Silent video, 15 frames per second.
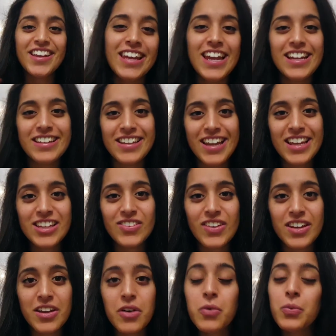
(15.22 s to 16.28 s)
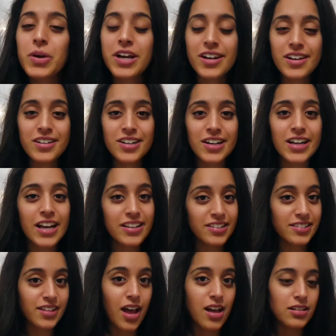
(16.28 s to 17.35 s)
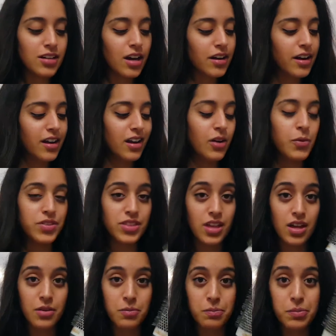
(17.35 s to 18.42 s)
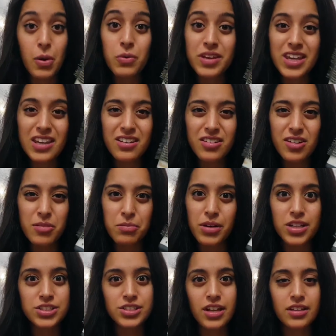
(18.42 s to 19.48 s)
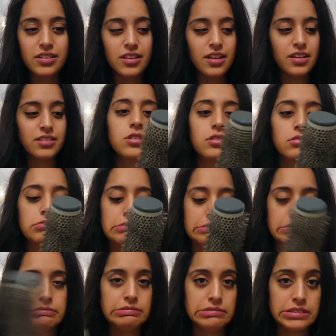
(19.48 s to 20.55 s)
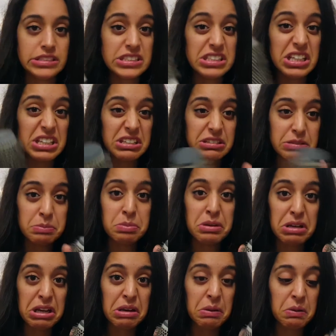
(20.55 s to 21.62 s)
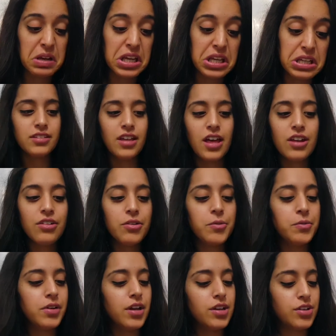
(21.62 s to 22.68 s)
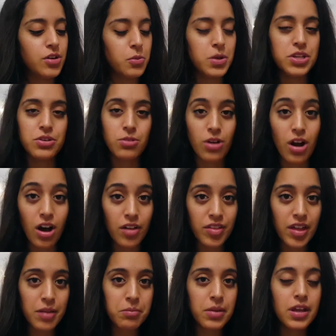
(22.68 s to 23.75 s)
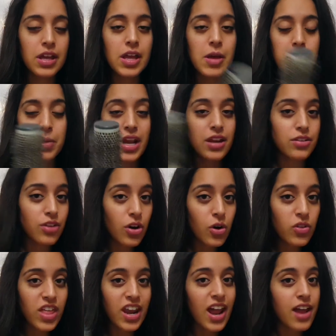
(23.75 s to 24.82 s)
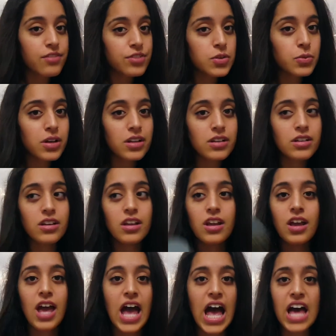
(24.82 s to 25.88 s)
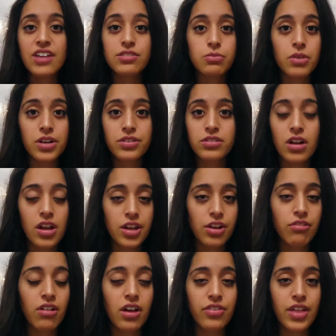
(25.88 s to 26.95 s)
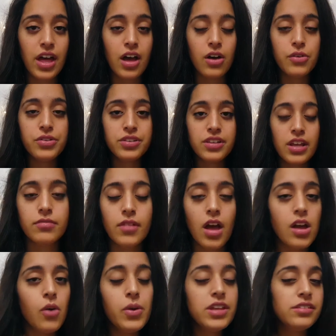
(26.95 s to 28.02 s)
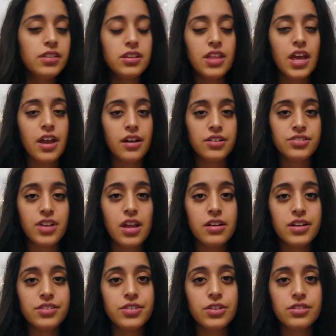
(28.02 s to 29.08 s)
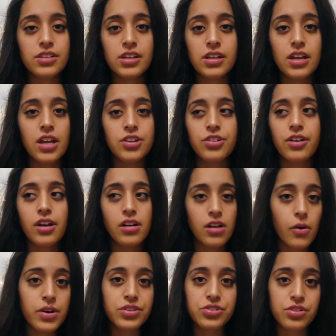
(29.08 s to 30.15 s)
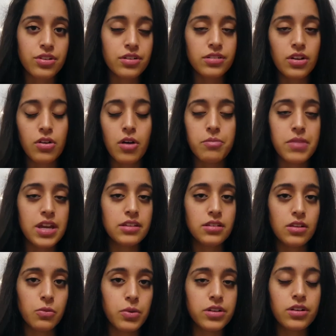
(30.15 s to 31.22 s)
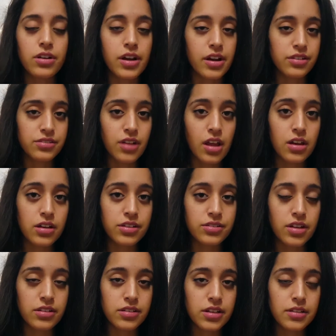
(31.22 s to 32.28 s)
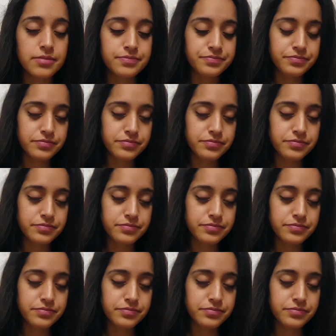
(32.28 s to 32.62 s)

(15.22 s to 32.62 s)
In today's video, we're gonna learn how to style our hair with a pokey little brush like this. This is like super hairy. I don't really know what you call them, but I know that everyone has one lying around the house. I always see the hairstylist using it, and your hair always turns out amazing when your hairstylist does it.